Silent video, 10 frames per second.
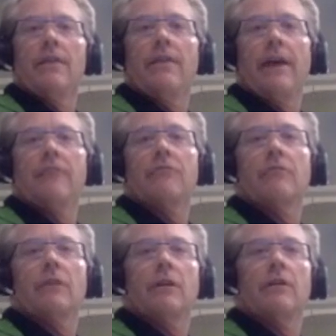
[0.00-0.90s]
That's
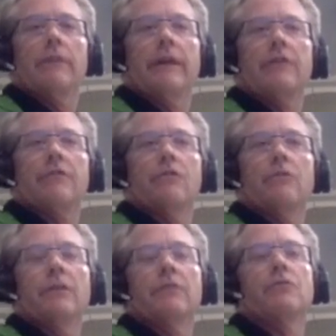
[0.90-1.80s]
kind of the magic
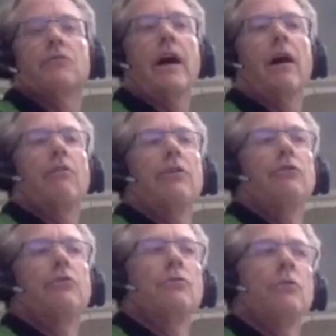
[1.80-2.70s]
formula. So how
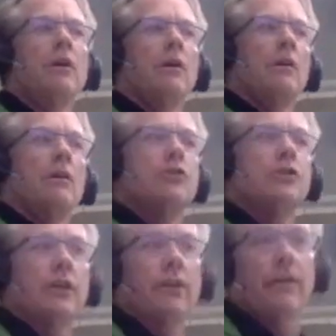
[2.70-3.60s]
you
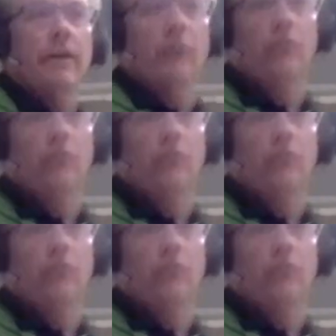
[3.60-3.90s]
shut things